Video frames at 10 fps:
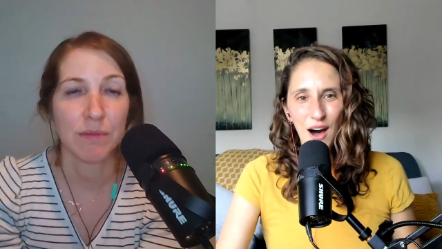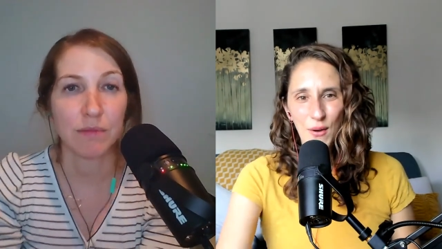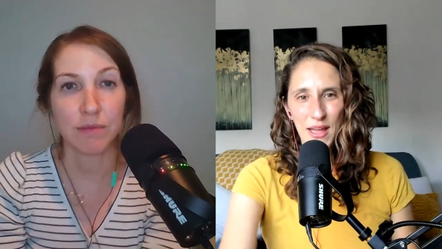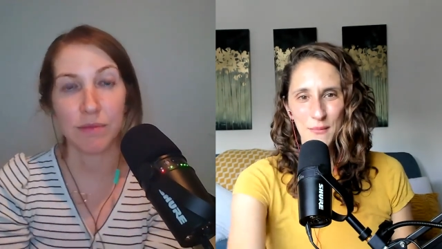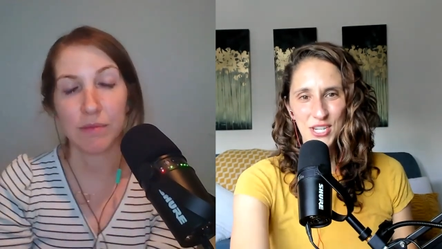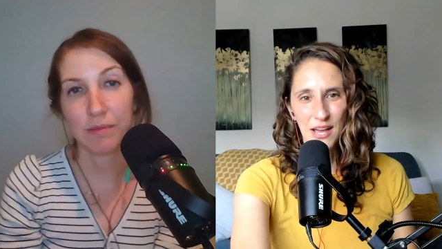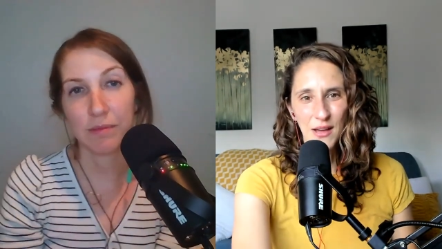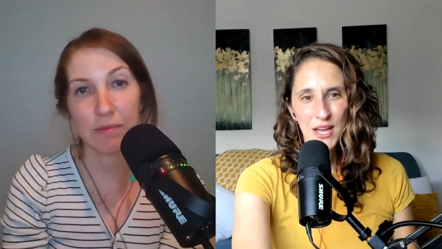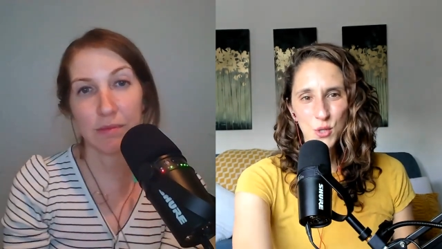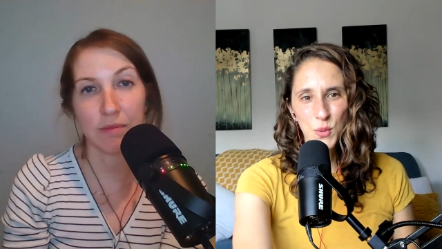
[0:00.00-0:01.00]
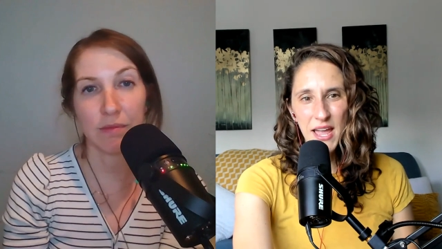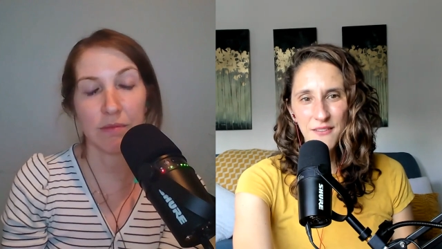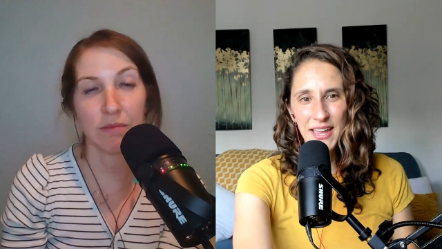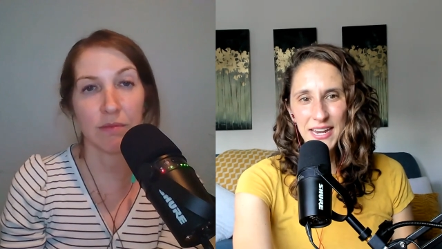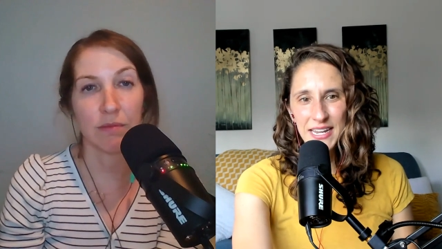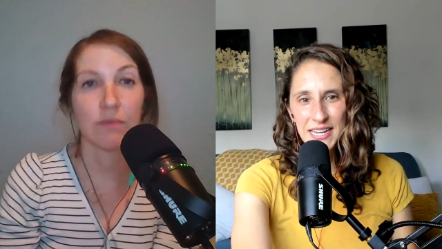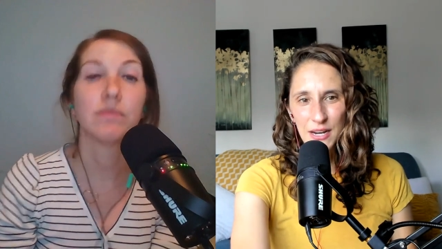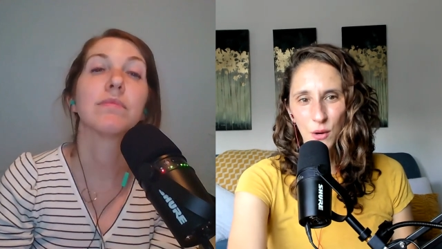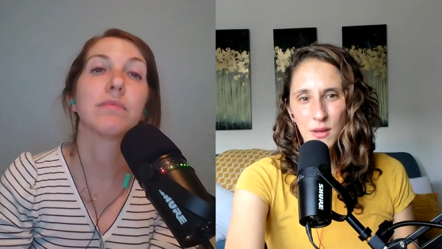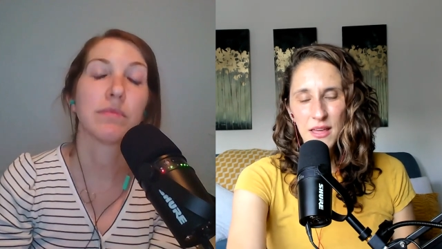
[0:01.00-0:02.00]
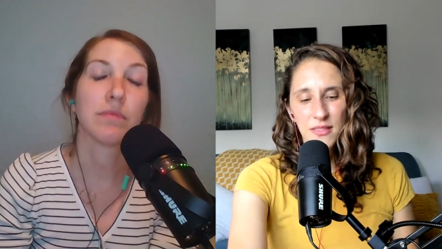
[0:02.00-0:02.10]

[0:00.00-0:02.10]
Speaker 1: Okay, Michelle, do we have any, you know,